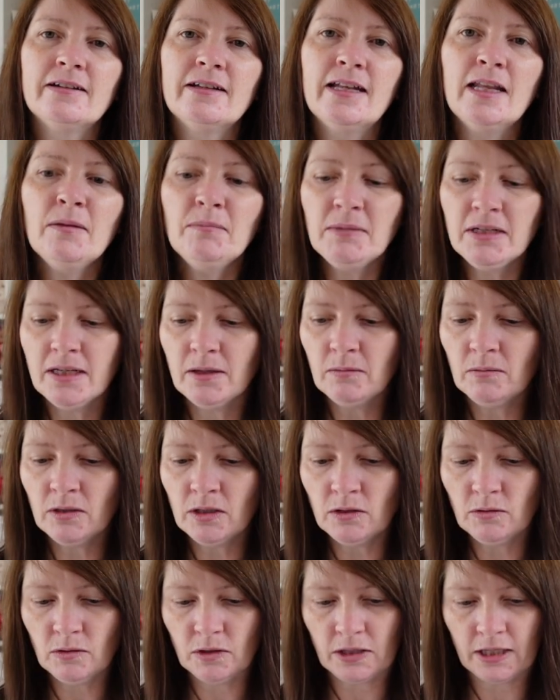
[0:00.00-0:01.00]
Let me know what
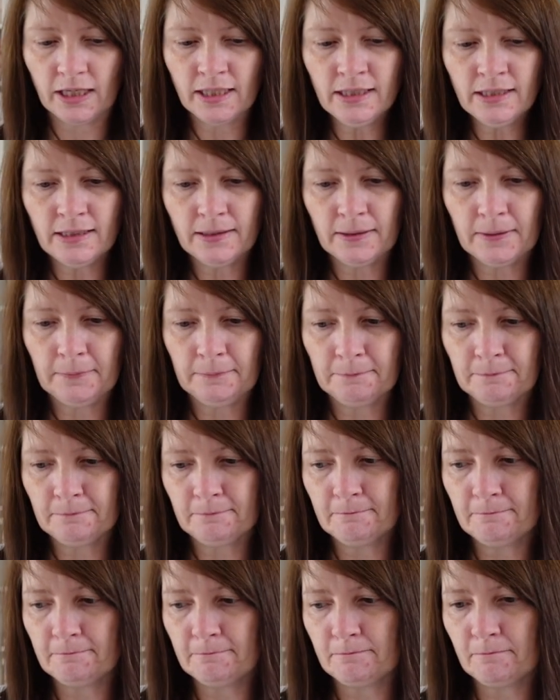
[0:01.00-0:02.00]
you think.
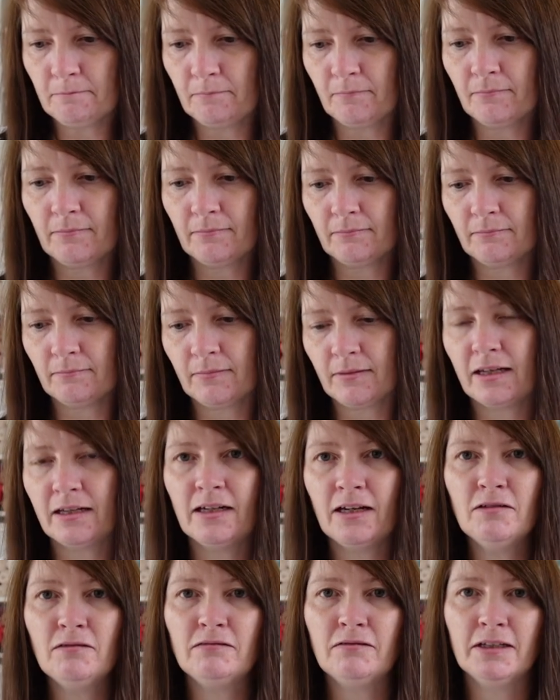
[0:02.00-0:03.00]
And
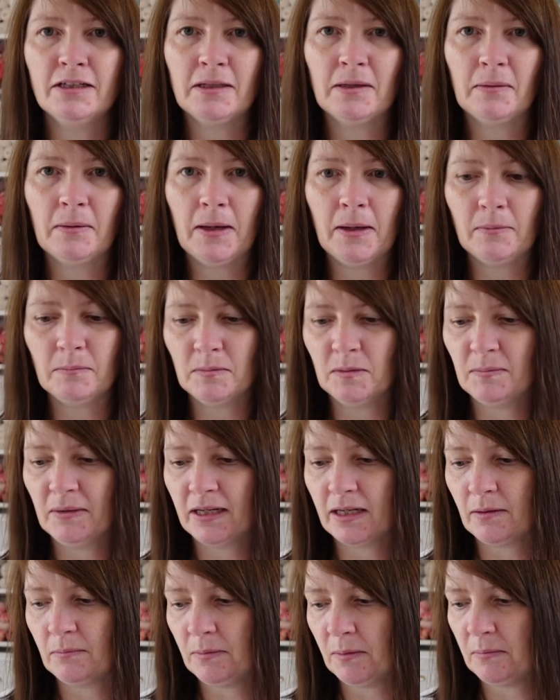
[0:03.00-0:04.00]
hopefully that will help me
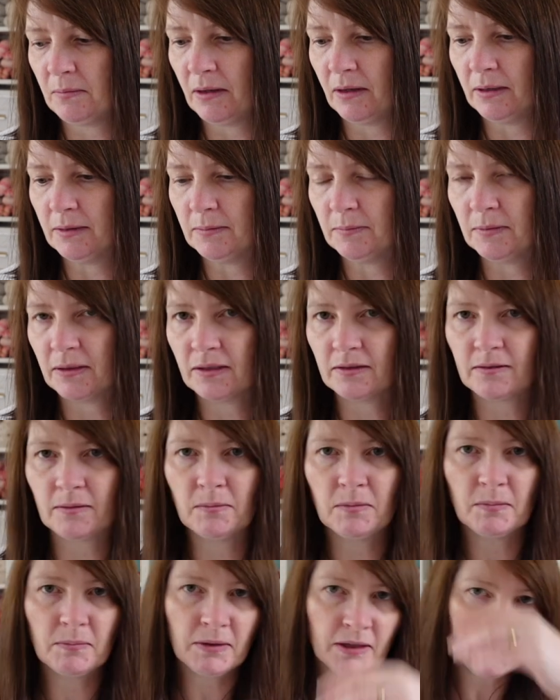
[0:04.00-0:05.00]
make up my mind, because
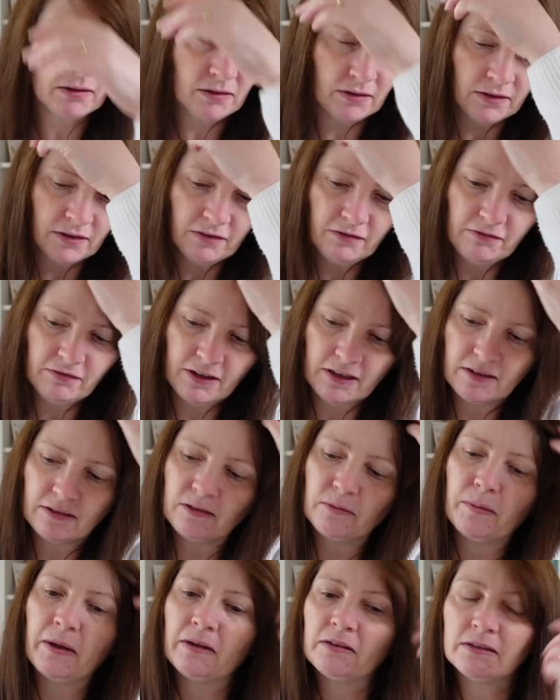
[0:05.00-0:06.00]
I'm a bit on the
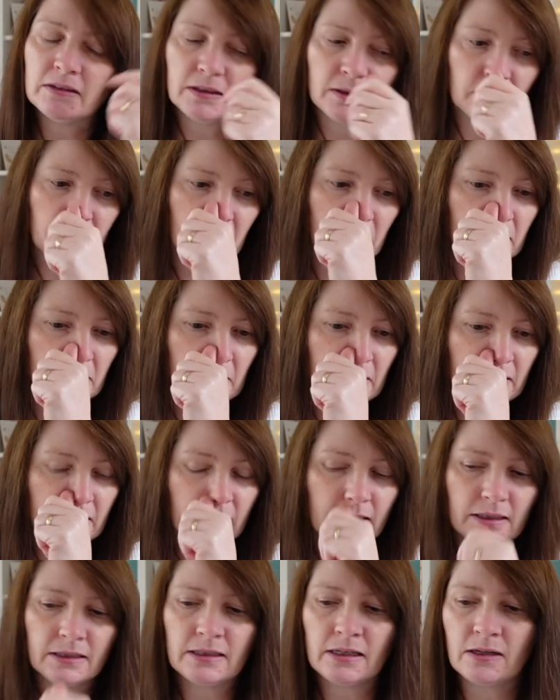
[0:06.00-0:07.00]
fence about it in the moment
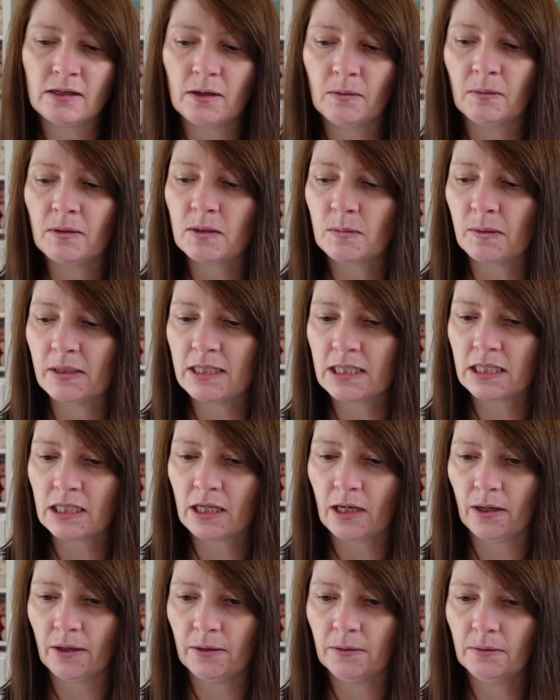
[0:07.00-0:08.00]
and I don't know which way to
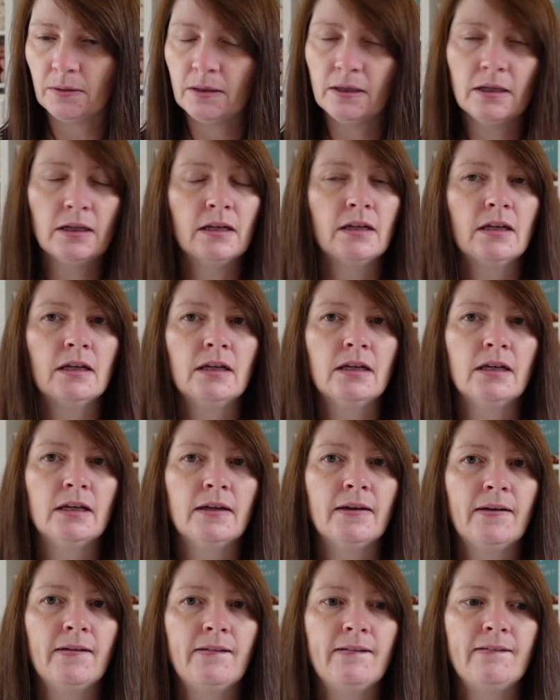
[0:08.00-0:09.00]
go.
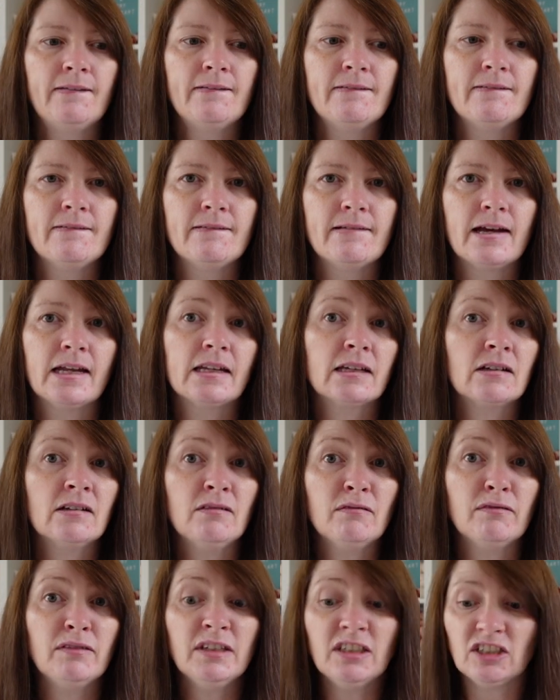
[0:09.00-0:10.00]
And I
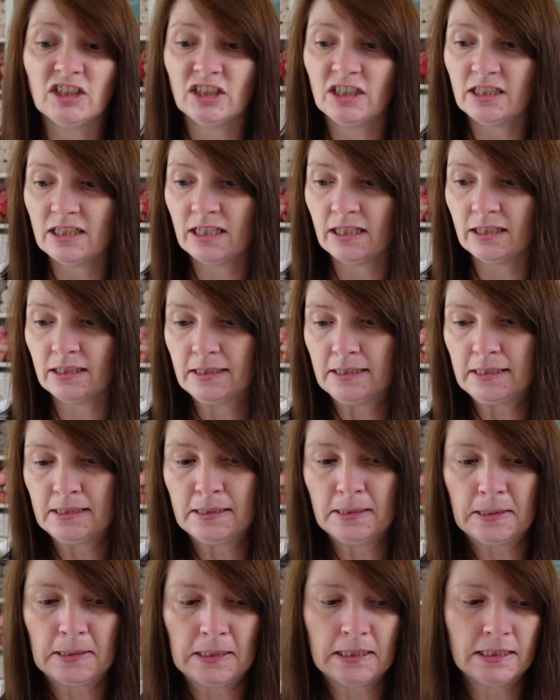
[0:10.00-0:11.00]
can't finish it until I
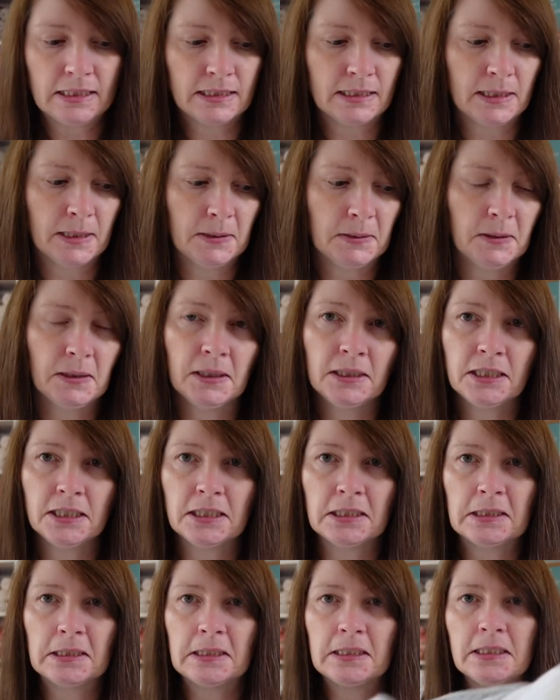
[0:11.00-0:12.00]
decide, so I
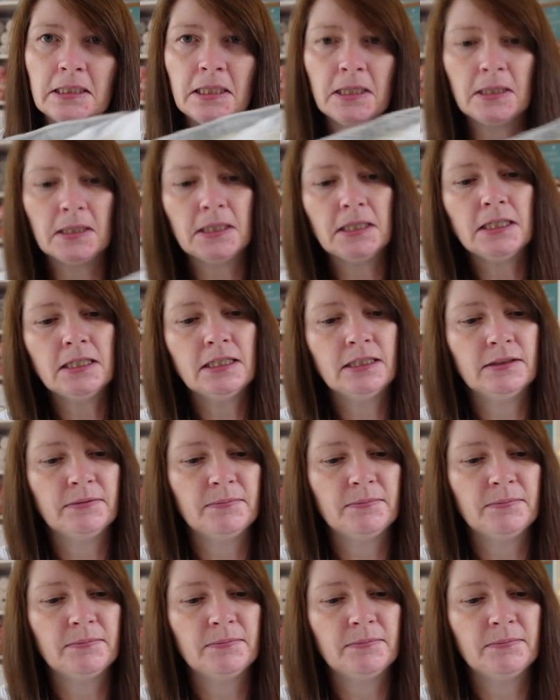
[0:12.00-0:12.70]
need to decide.